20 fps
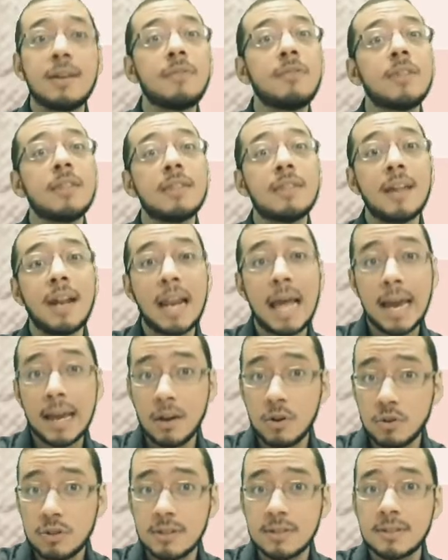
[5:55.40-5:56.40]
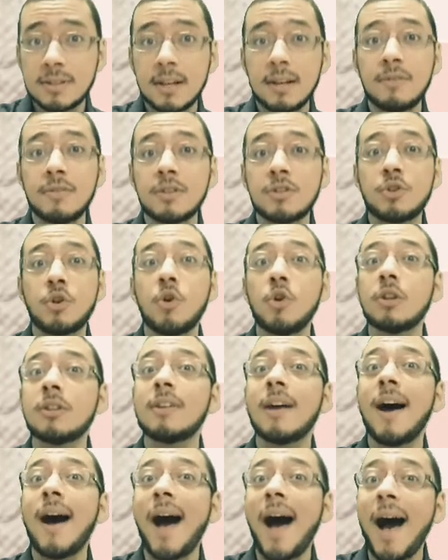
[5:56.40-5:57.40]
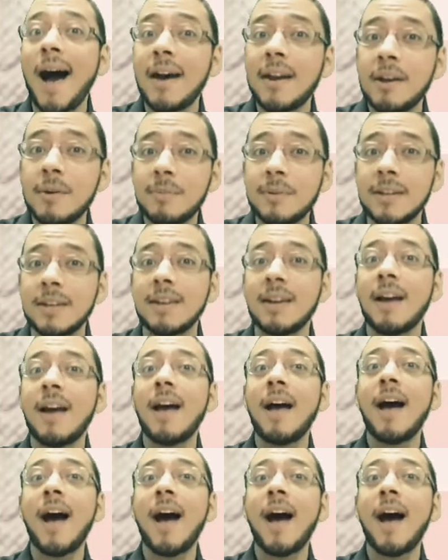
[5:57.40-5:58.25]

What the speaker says: Even the language itself, it's called Arabi.